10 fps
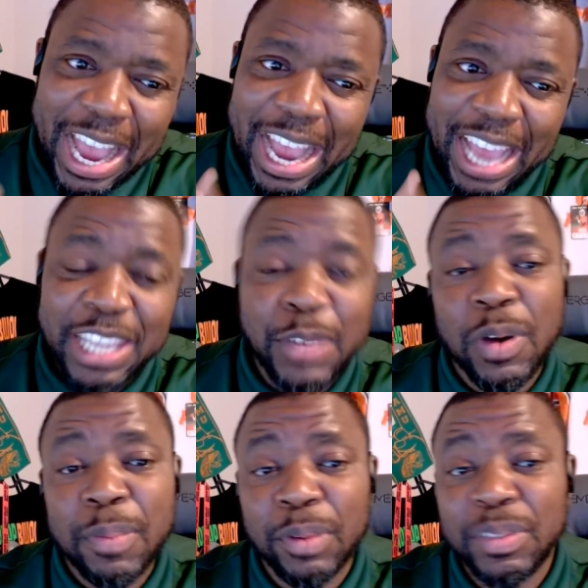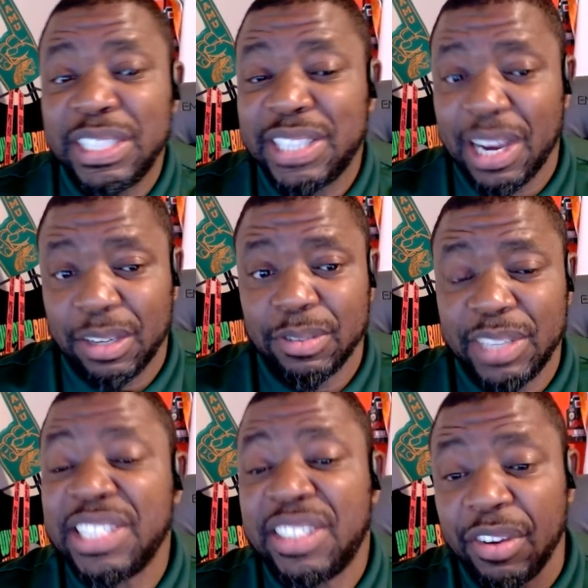I need one more D tackle,
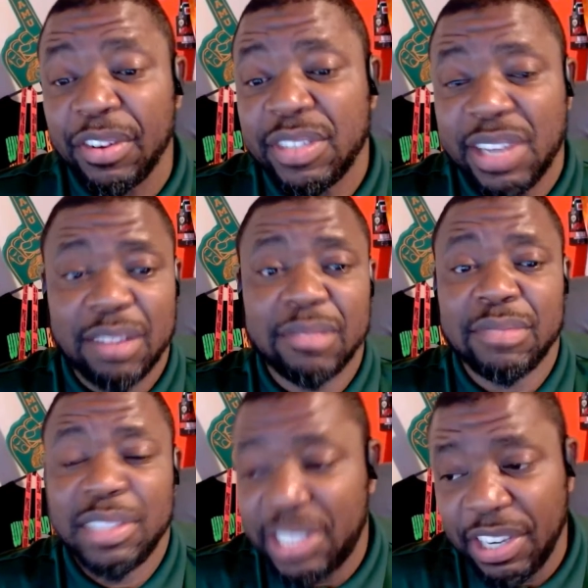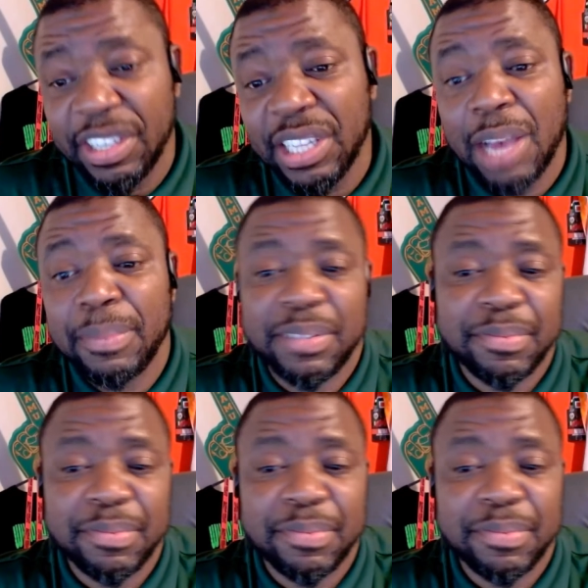interior lineman.